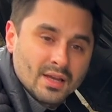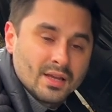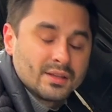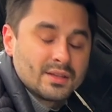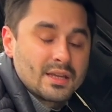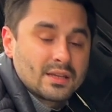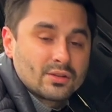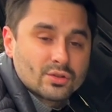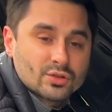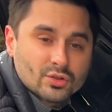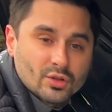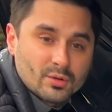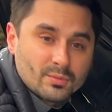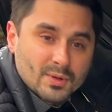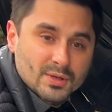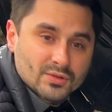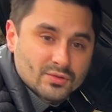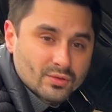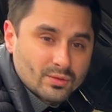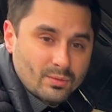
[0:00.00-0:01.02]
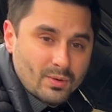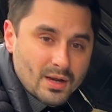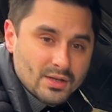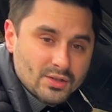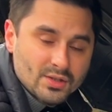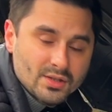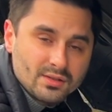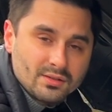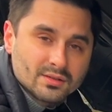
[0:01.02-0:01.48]
Thank you so much for
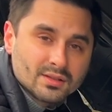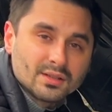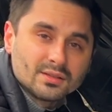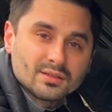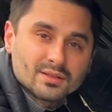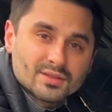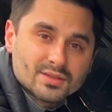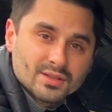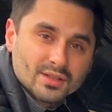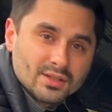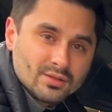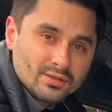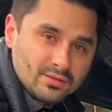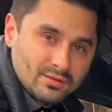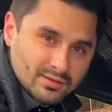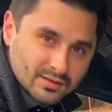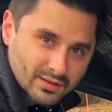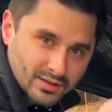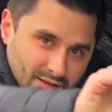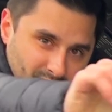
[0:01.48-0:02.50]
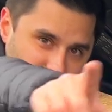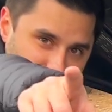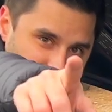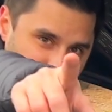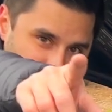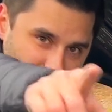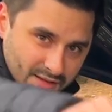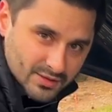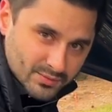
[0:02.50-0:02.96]
watching and I'll see you in the
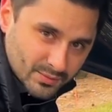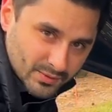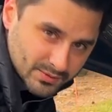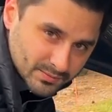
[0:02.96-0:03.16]
next one.